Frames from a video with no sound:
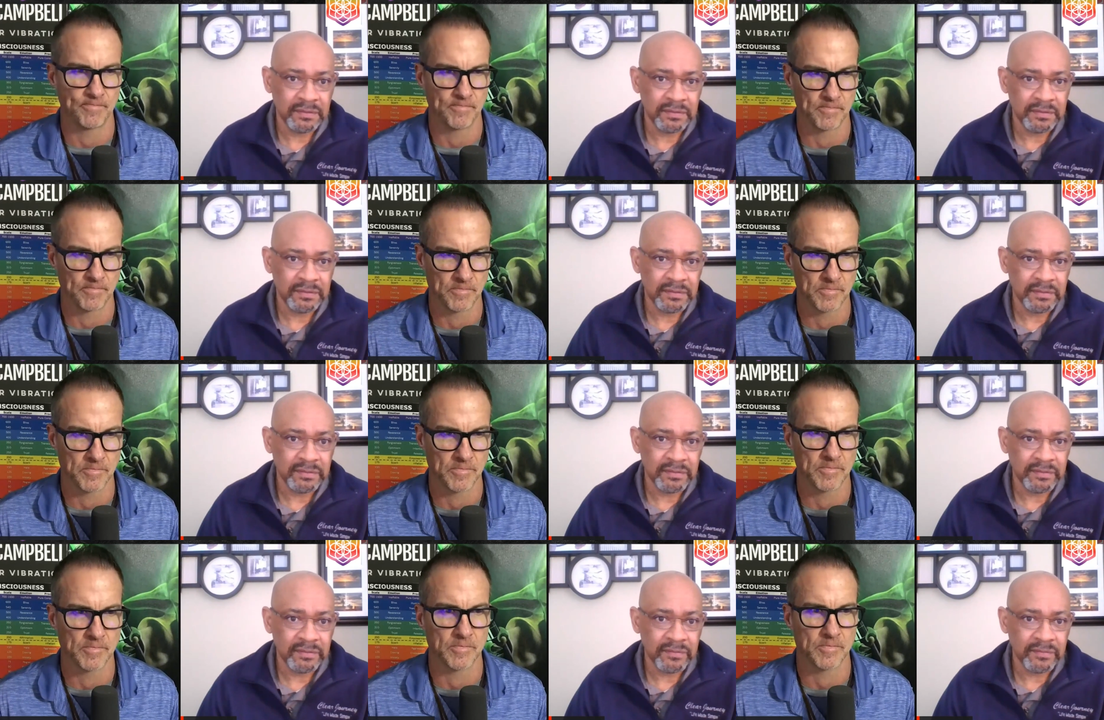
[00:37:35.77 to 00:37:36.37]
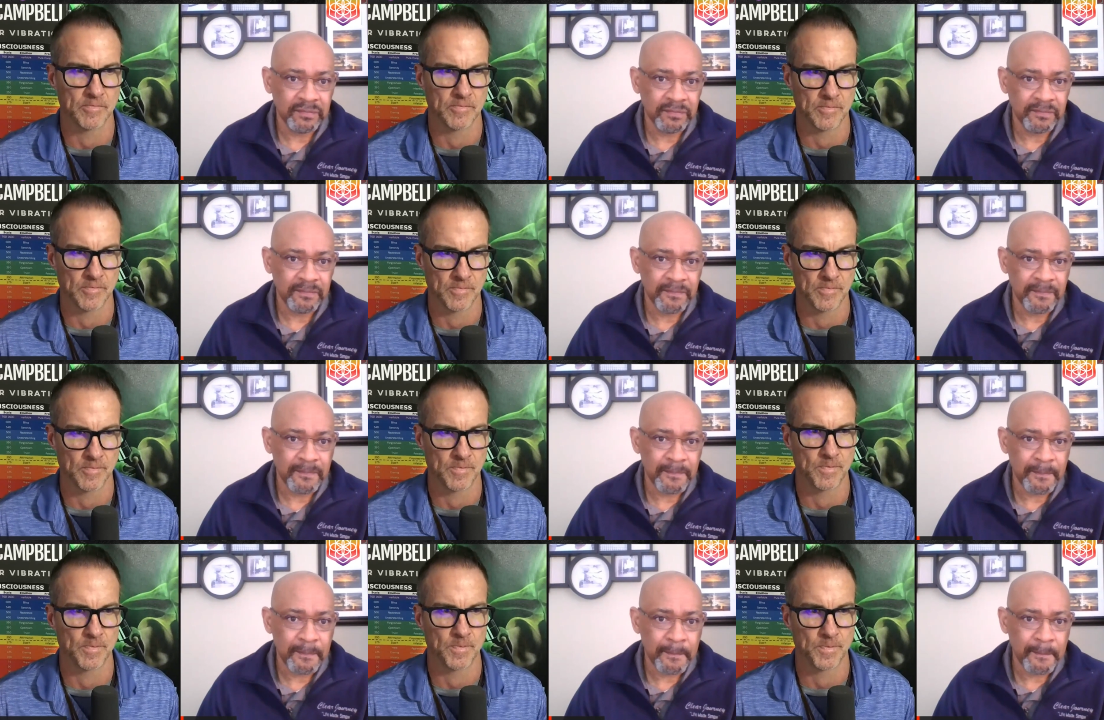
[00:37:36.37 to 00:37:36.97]

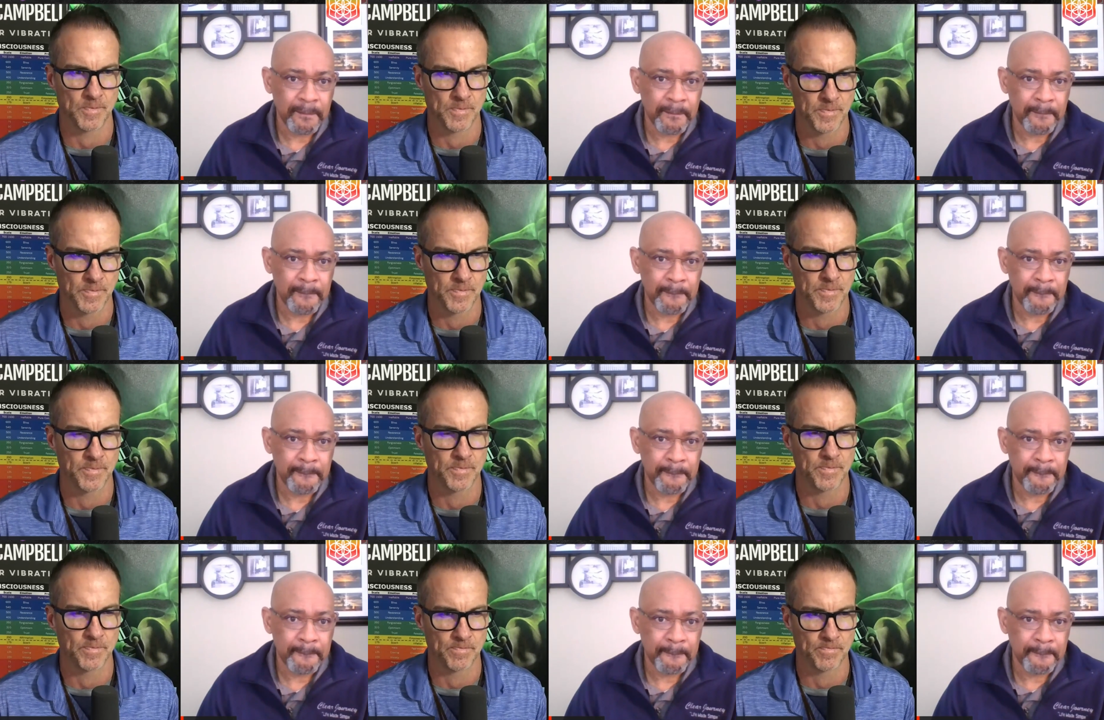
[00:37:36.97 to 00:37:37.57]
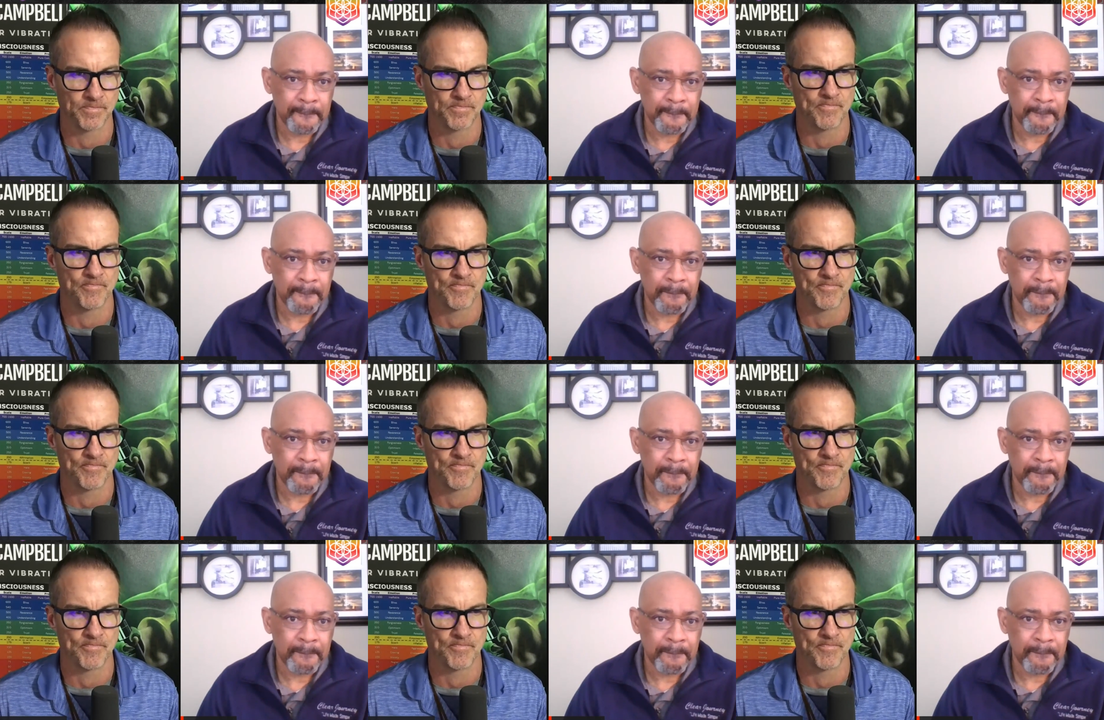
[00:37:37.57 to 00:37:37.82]
[no speech]